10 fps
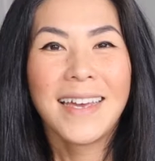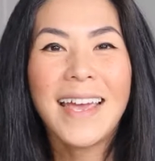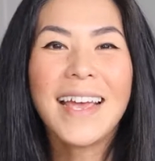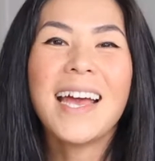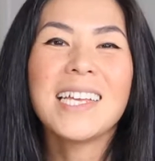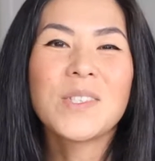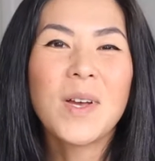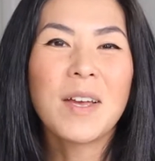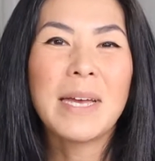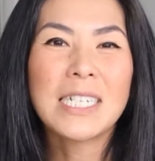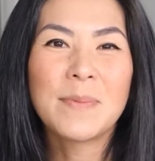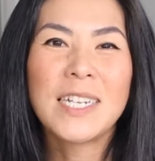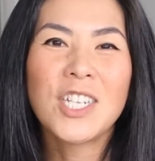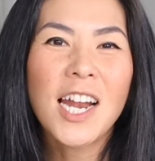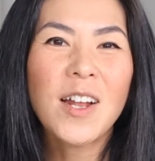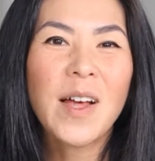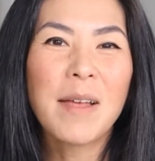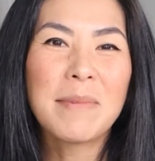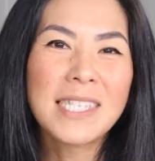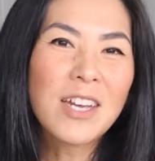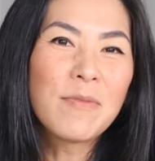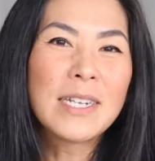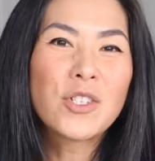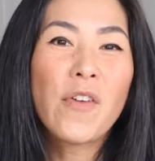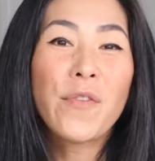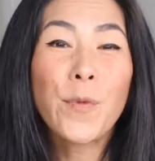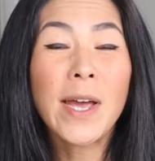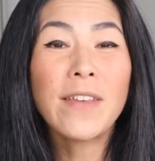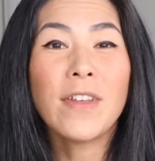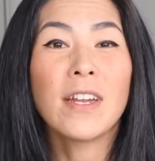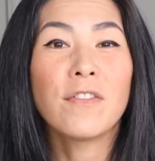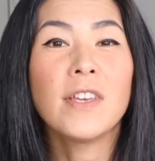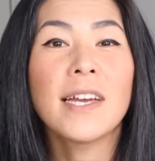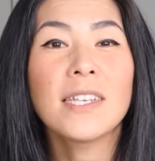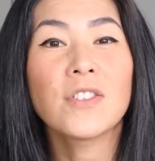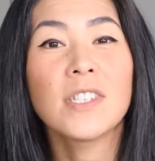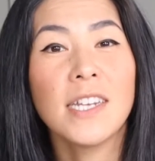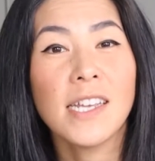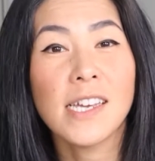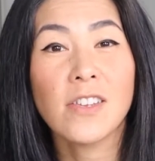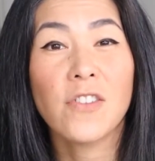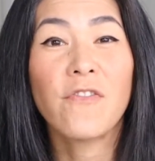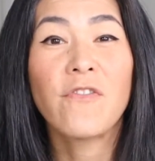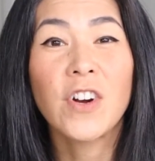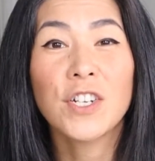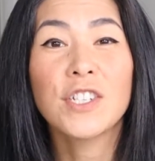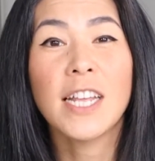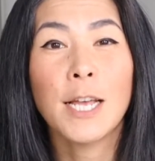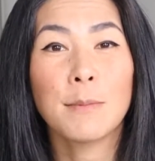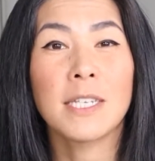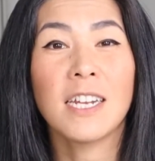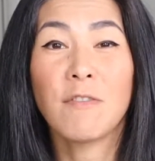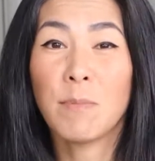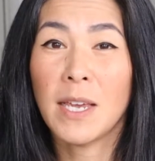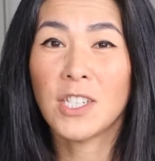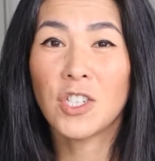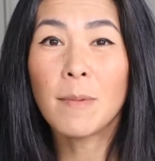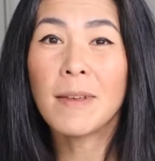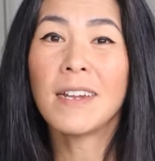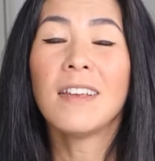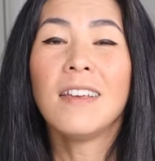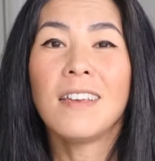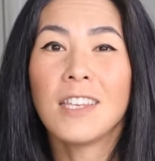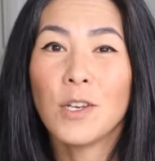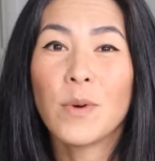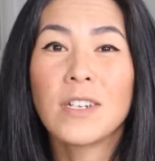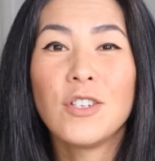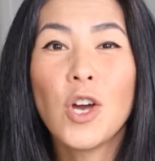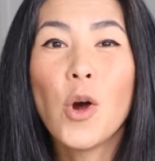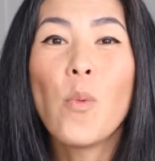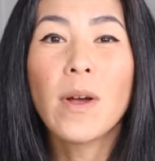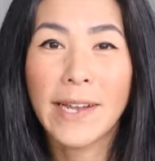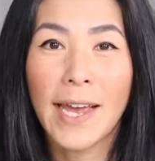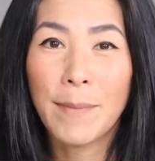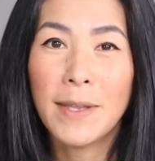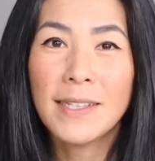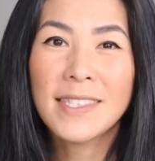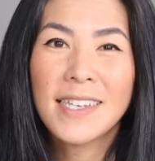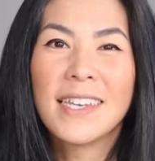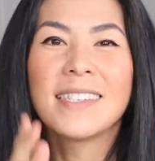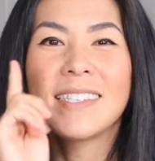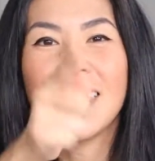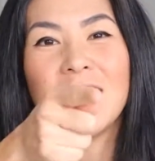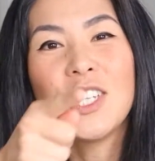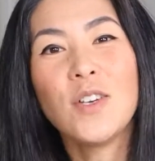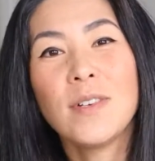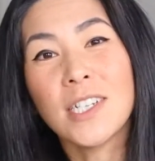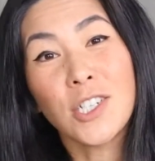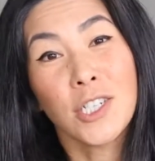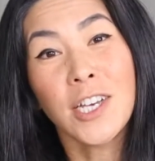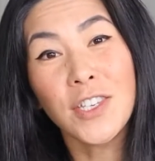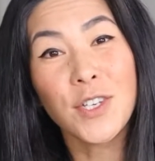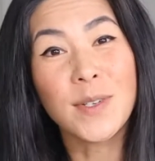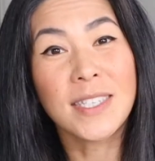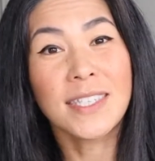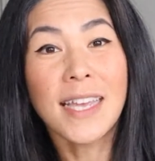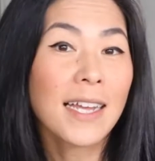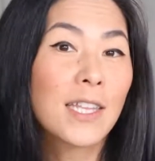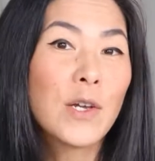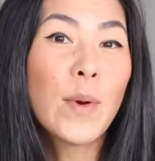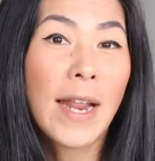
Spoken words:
Hey guys, welcome back to my channel. I'm the Self-Made Trophy Wife, and if you guys are sending in your first Amazon FBA shipment and you want to know what happens, stay tuned and I'll tell you exactly what